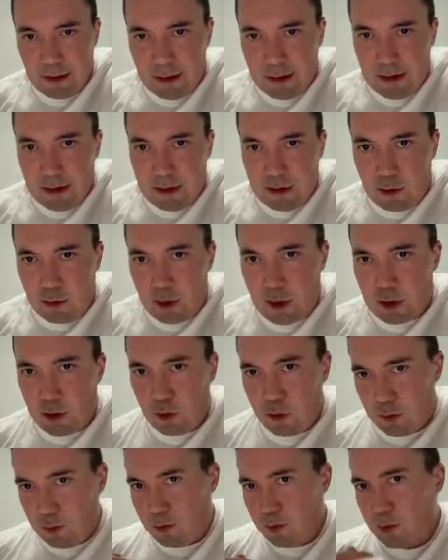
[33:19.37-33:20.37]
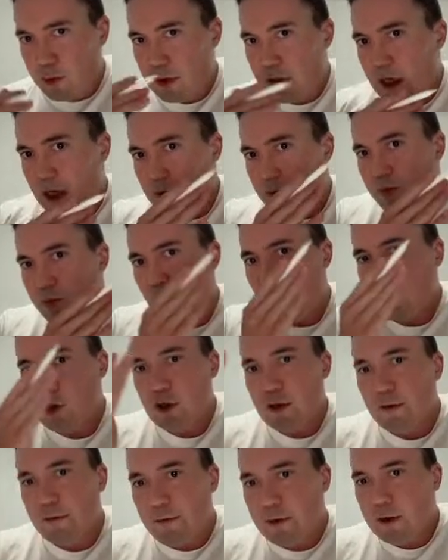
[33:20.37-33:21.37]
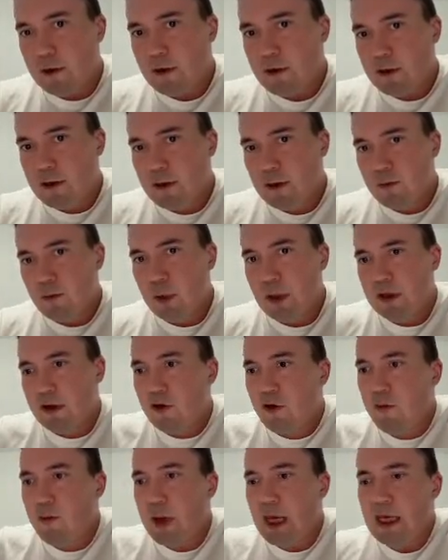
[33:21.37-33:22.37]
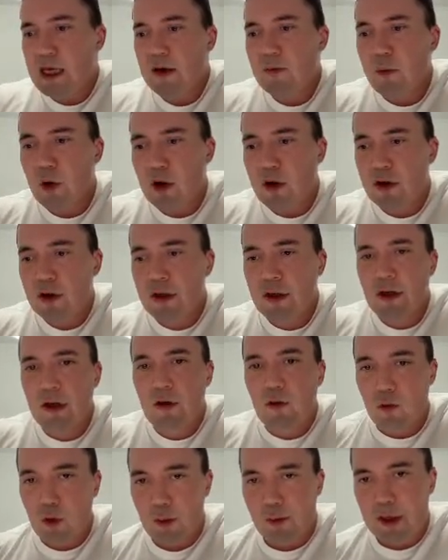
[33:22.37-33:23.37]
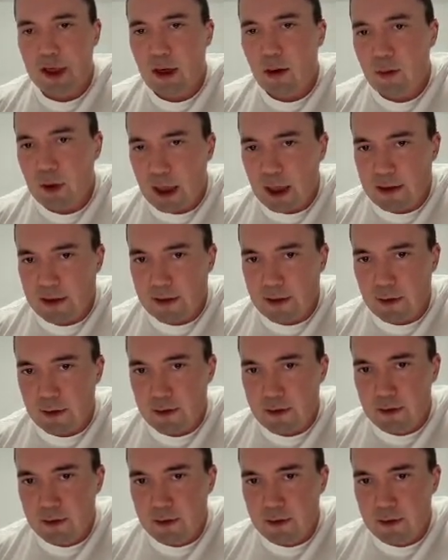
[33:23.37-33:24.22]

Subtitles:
So it could get partially filled, but the remaining part will become canceled.